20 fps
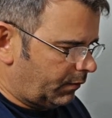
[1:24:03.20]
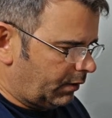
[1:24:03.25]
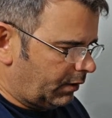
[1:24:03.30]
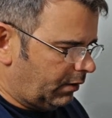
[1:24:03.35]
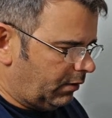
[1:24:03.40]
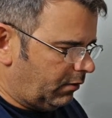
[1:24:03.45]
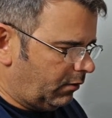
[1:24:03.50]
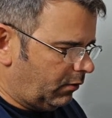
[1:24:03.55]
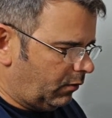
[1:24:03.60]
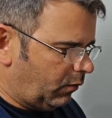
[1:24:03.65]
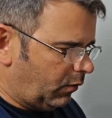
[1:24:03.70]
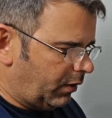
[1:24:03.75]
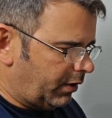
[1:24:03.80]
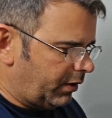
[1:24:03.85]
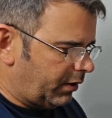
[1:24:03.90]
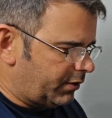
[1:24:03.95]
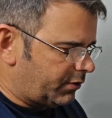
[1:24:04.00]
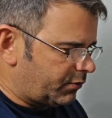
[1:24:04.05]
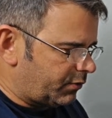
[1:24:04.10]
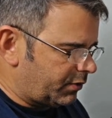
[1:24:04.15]
I don't know what
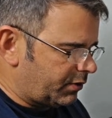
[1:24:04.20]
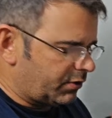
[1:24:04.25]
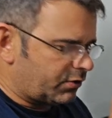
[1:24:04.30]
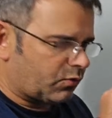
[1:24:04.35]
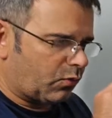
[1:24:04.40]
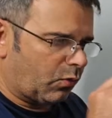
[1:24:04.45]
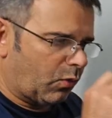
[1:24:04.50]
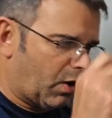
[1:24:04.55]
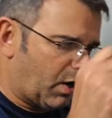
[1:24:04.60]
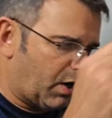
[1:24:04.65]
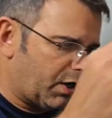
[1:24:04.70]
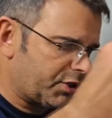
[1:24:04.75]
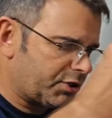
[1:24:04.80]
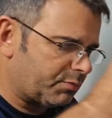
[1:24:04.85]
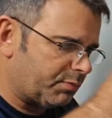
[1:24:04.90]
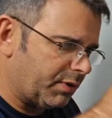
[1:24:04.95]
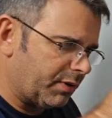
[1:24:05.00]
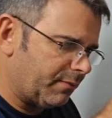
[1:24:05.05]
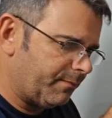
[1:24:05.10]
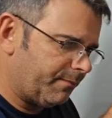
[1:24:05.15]
it is with this wash,
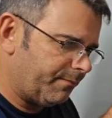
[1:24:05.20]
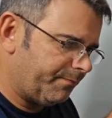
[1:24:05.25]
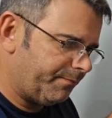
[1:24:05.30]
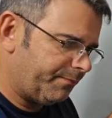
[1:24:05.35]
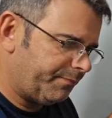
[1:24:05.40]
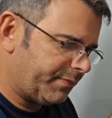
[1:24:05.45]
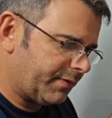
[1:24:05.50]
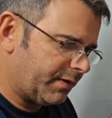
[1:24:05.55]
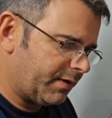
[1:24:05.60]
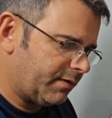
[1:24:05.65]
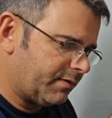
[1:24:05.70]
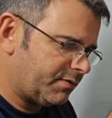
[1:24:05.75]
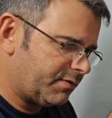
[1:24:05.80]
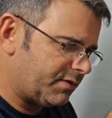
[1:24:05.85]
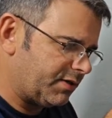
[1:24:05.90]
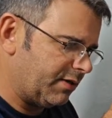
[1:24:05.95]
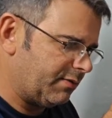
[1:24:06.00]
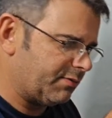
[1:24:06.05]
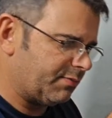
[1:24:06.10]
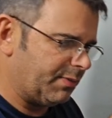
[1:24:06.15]
but it
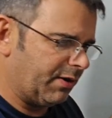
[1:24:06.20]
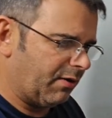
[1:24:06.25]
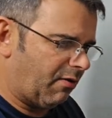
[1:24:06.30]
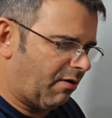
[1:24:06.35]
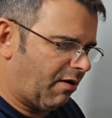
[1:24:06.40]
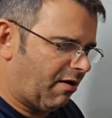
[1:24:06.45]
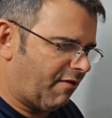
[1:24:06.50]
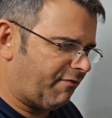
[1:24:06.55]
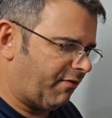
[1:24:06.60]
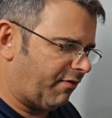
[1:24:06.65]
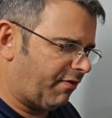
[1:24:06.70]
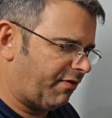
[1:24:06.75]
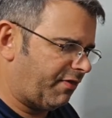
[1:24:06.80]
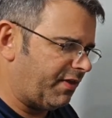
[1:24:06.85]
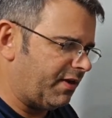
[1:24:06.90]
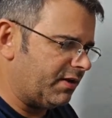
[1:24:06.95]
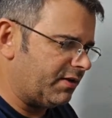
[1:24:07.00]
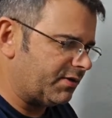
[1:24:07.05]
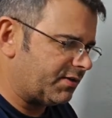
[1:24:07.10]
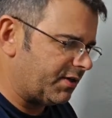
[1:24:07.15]
seems to be awful
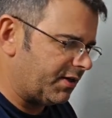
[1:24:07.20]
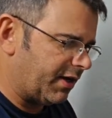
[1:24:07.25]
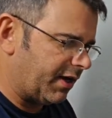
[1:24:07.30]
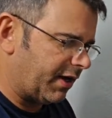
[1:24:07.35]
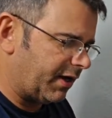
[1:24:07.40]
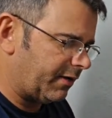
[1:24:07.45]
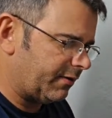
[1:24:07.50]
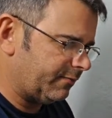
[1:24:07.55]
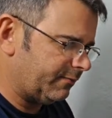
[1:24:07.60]
thin today.